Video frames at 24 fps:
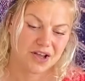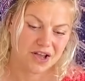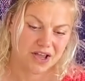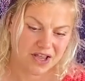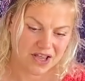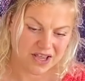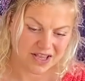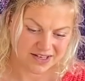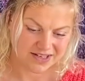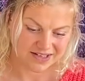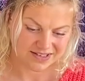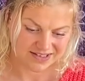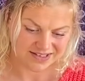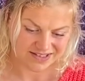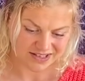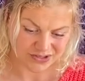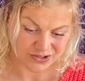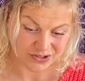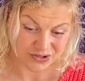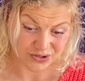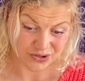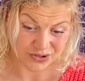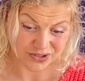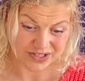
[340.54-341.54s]
It is a
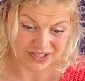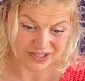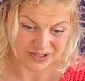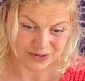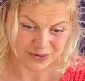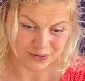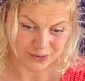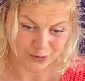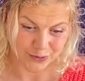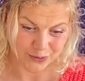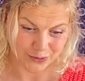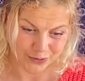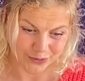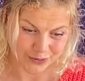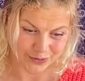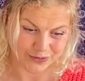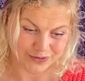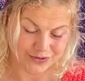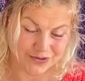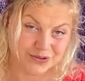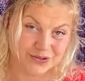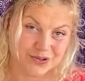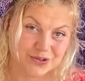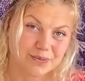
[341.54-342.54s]
journey to learn
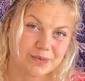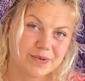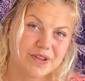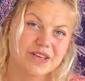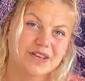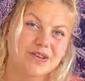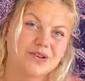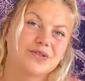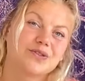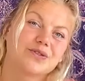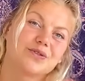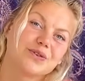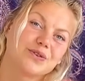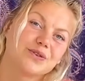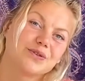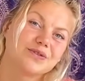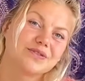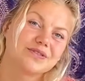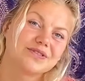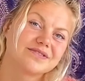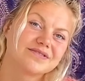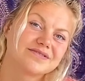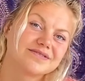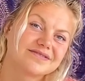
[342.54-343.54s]
to speak your truth.
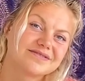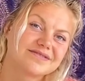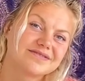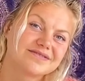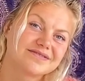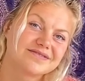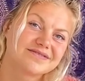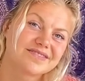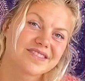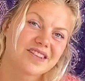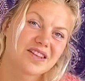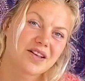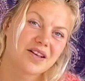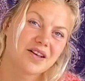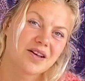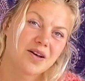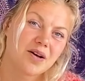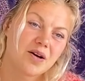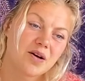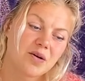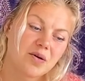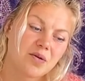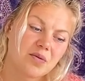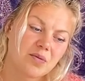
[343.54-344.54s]

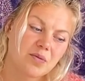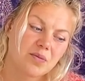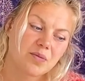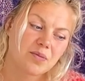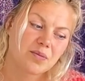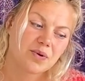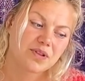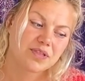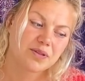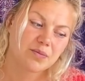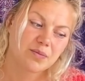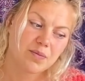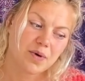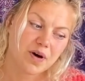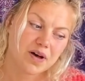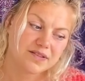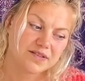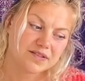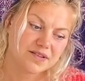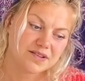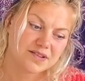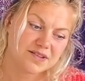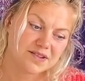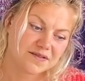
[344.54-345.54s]
But the
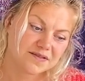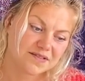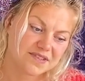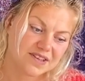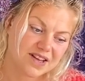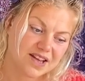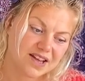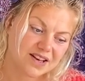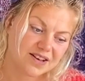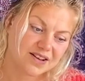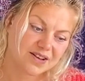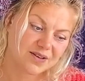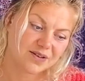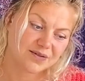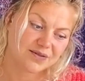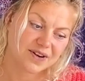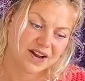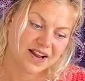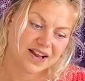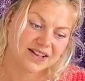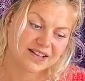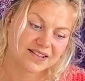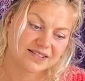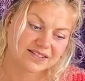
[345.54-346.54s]
positive side of
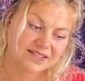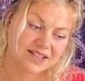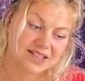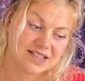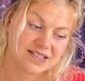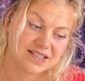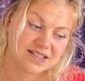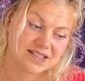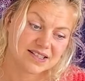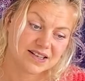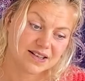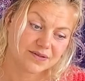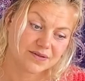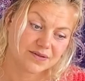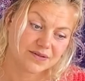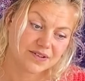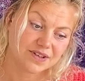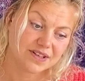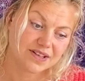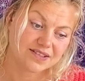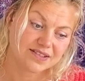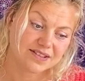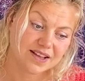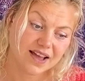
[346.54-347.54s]
highly sensitive
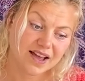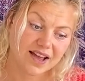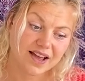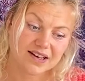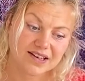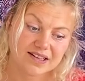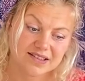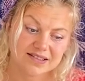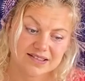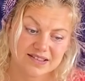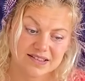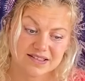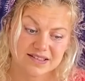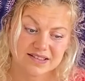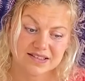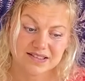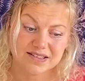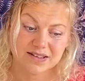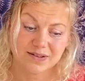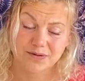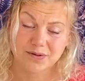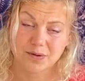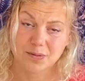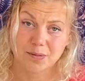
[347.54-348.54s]
is a highly
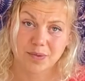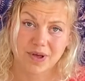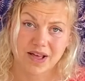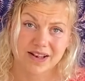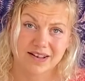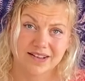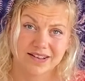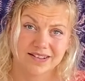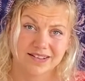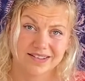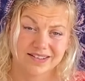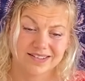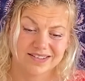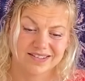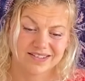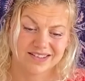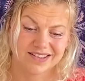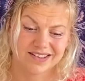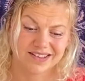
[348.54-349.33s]
sensitive imbalance.